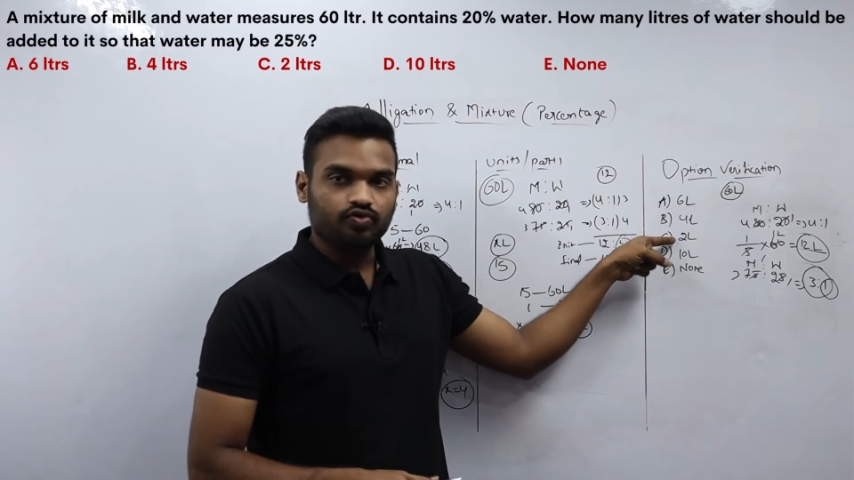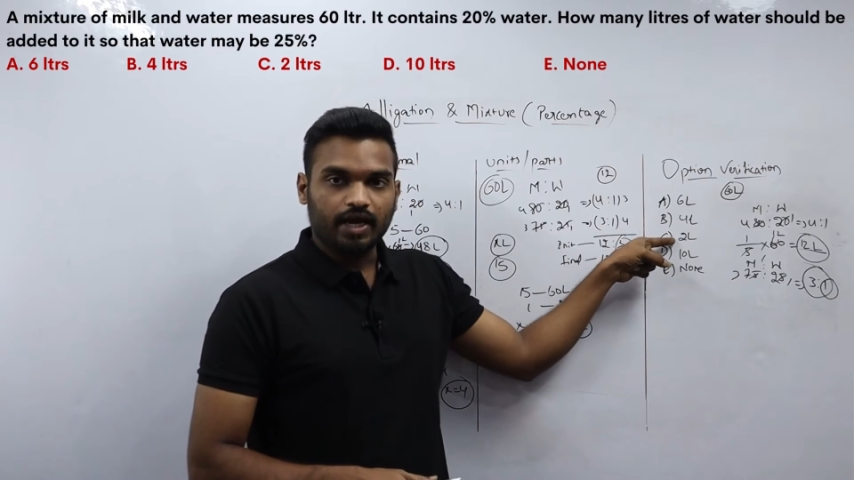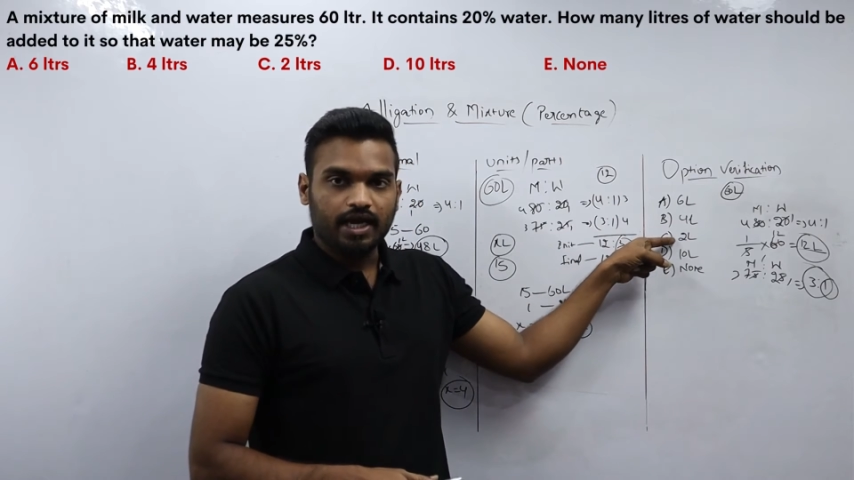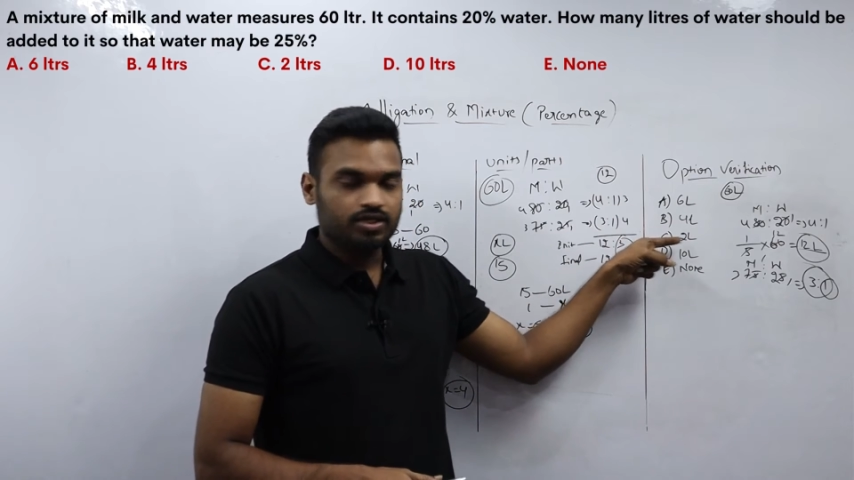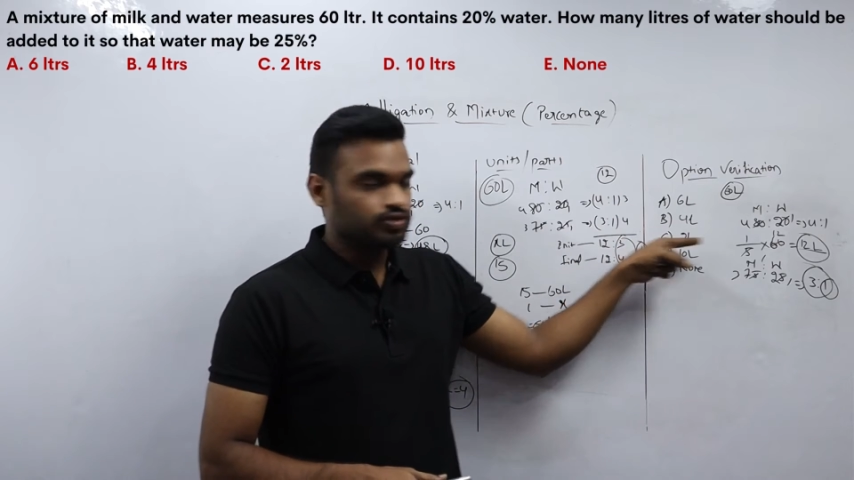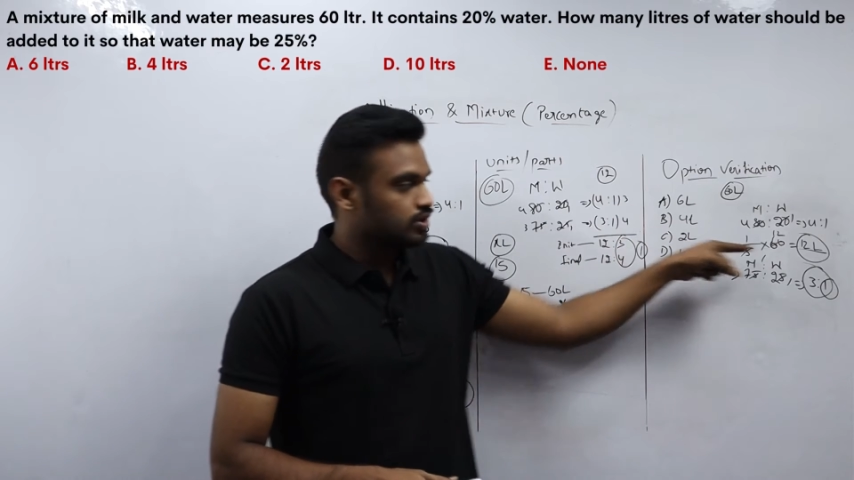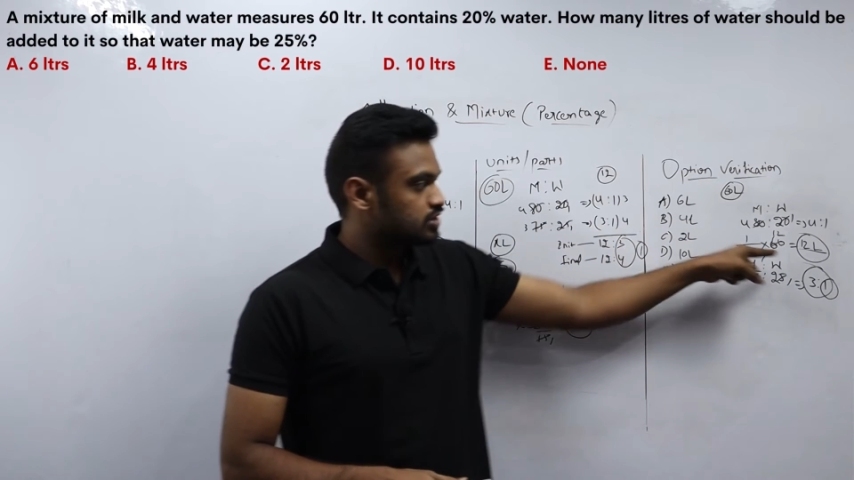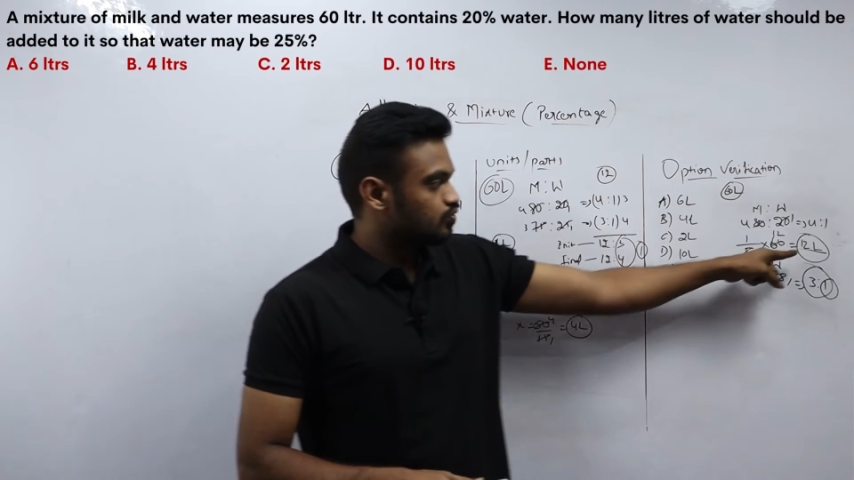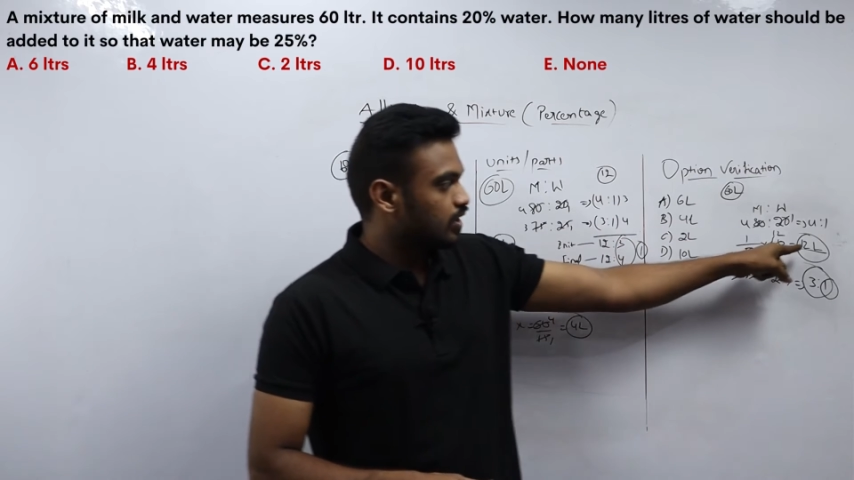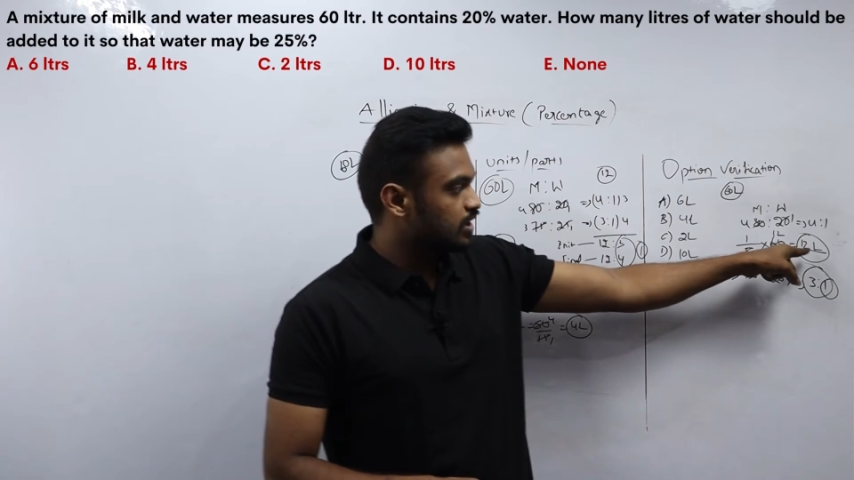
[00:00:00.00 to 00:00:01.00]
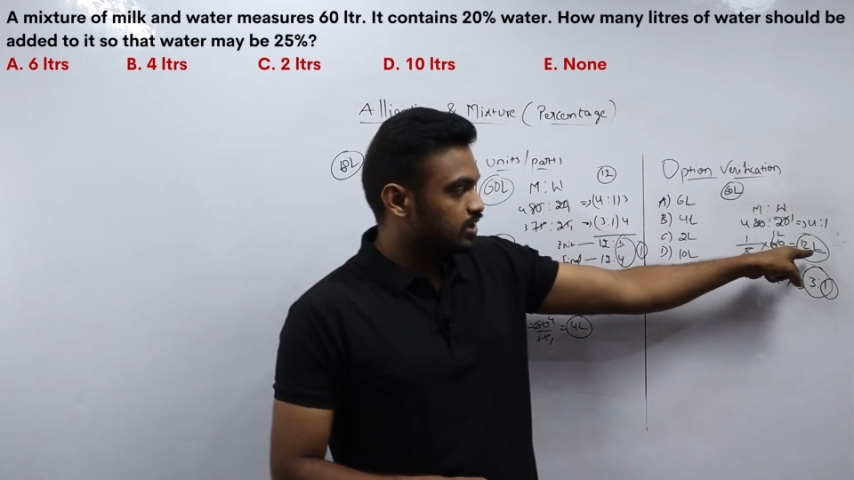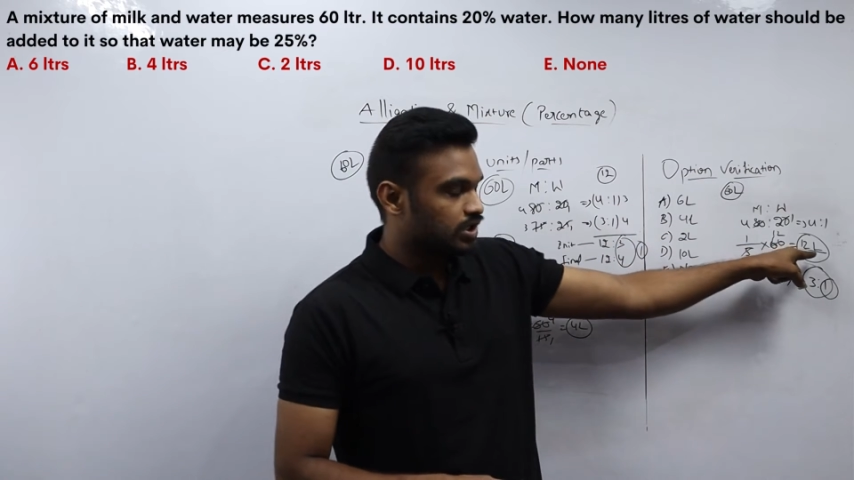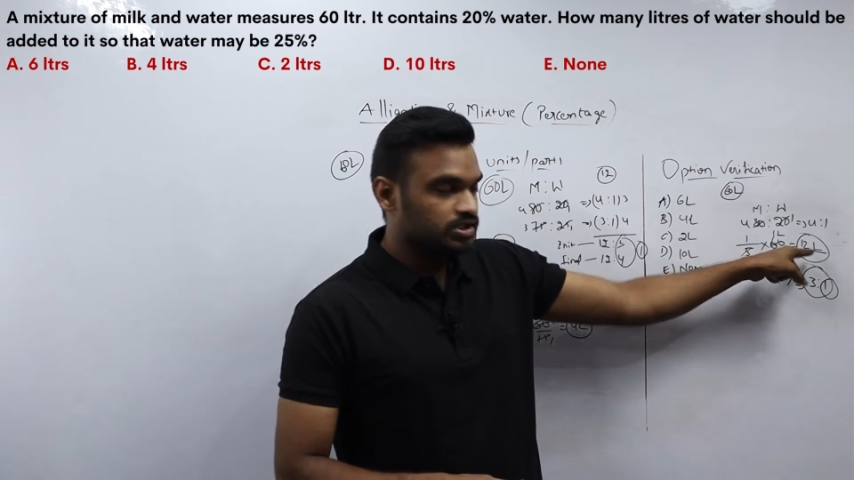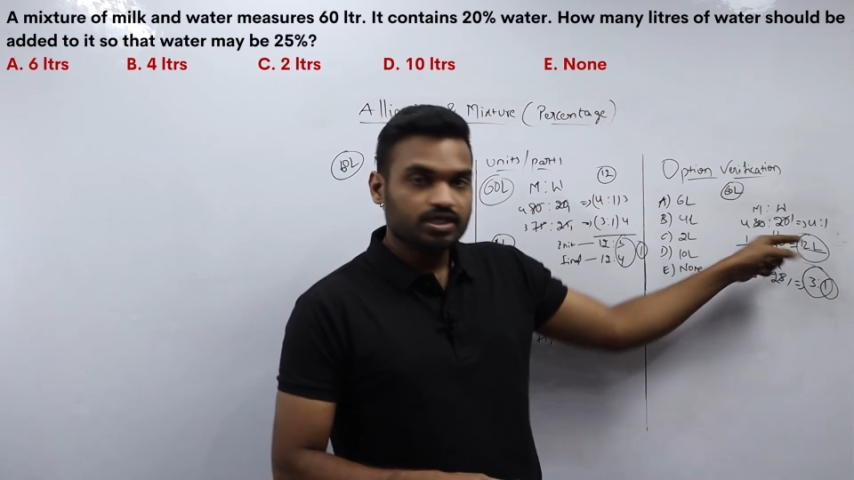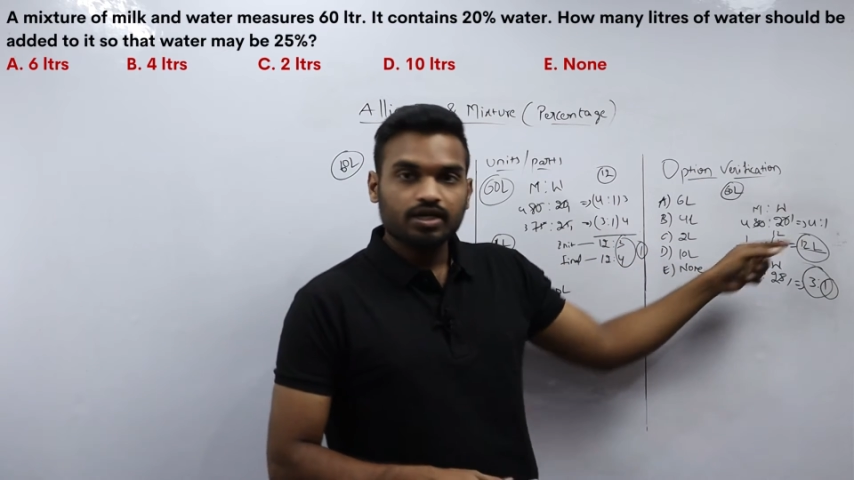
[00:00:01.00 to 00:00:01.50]
you add to this 12
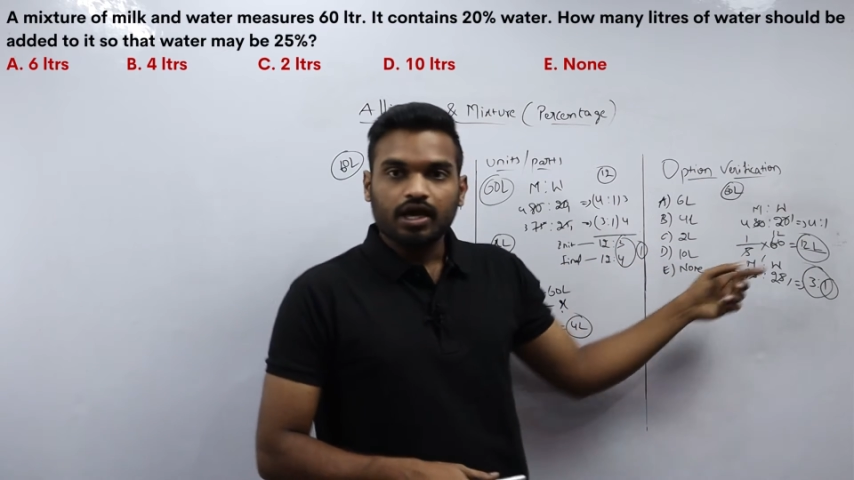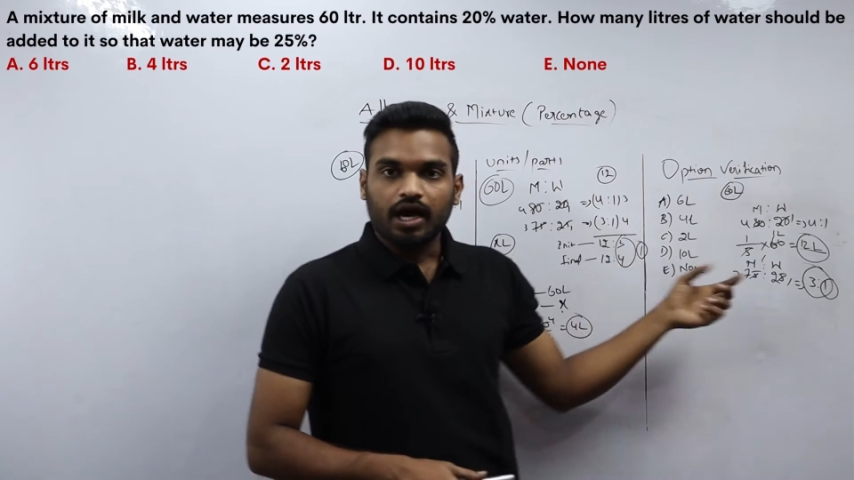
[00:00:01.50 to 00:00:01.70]
liters,